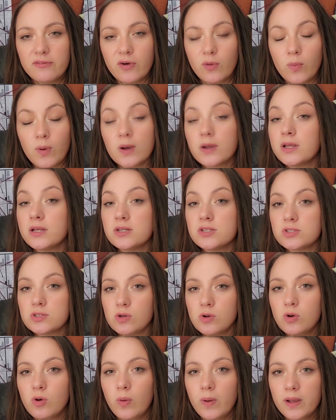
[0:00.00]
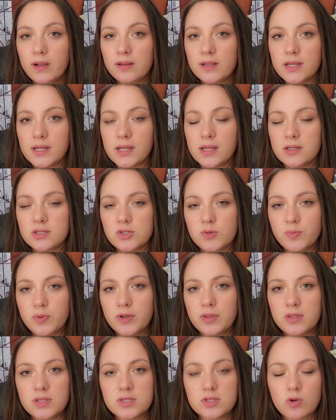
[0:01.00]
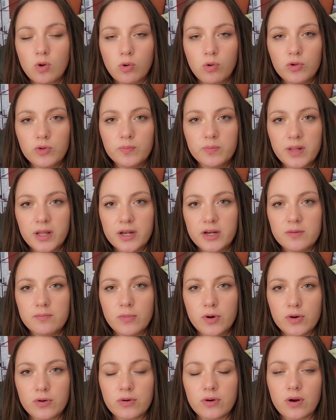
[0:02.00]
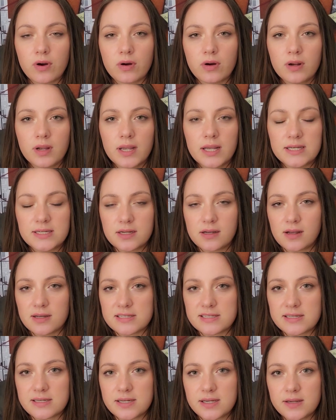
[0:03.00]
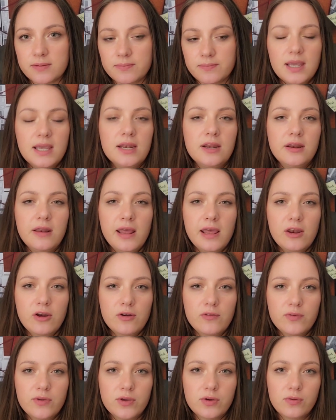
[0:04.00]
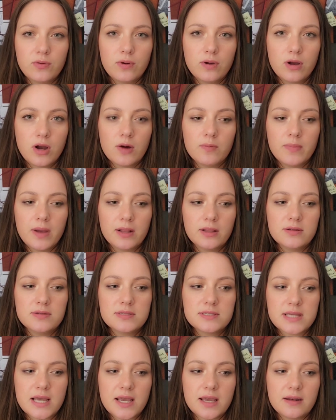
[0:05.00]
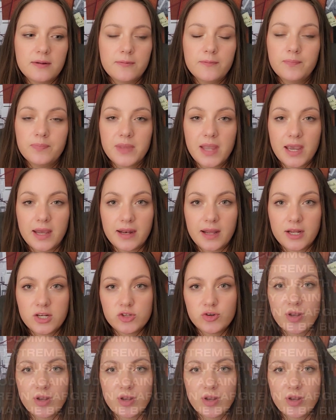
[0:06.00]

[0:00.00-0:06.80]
for working so quickly to put this cold-blooded murderer into custody. In an interview, Carmelo said, and I